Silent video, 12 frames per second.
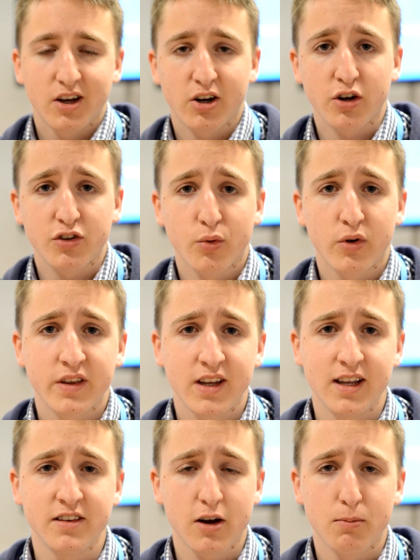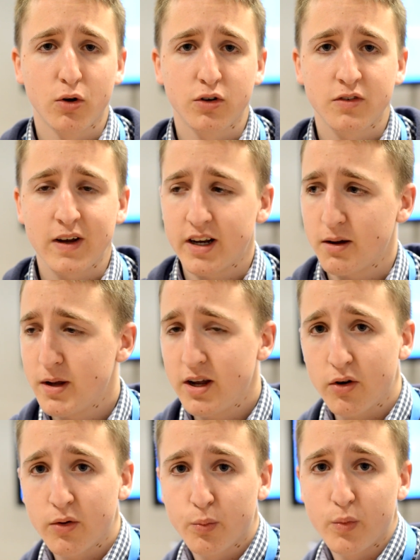So guys, so we're at the Intel Bloggers event. I'm
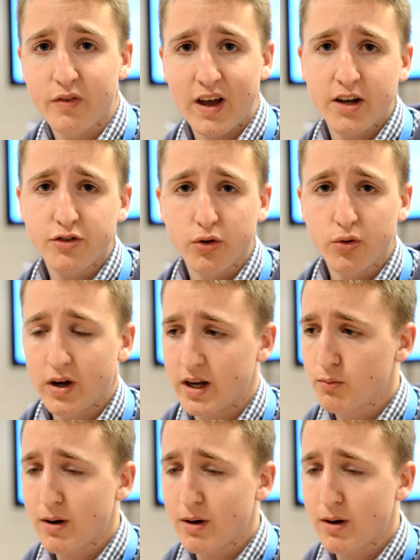here with Andrew, uh,